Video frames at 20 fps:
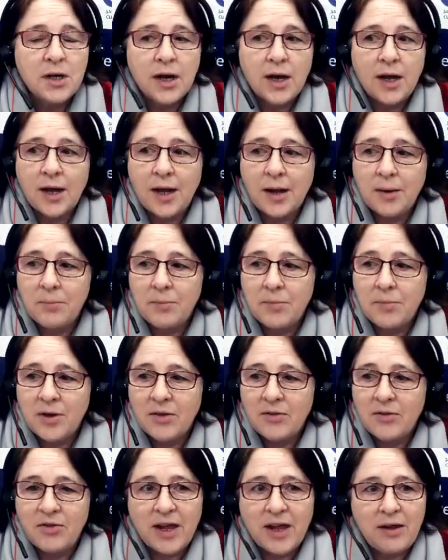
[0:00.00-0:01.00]

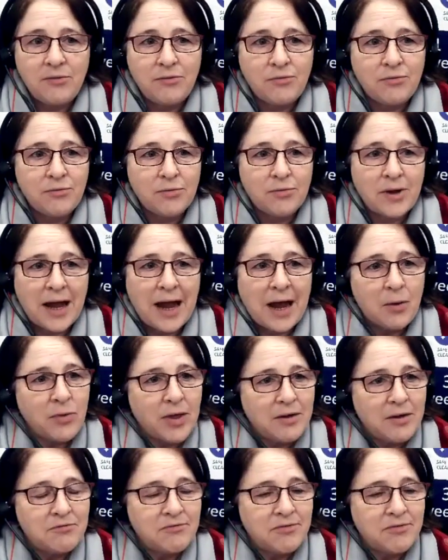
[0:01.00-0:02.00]
how
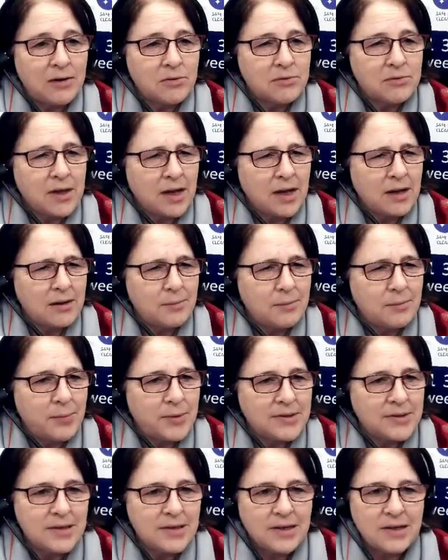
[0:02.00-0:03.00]
they found that
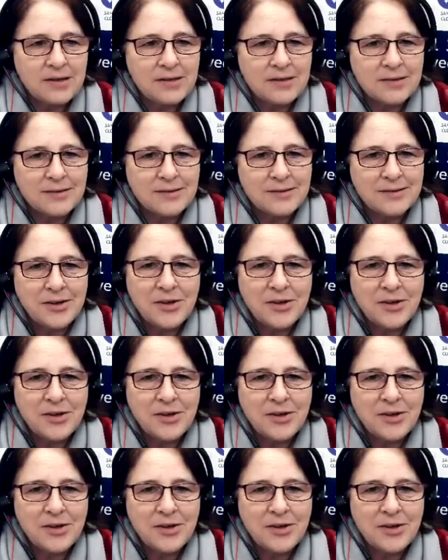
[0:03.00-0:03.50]
business.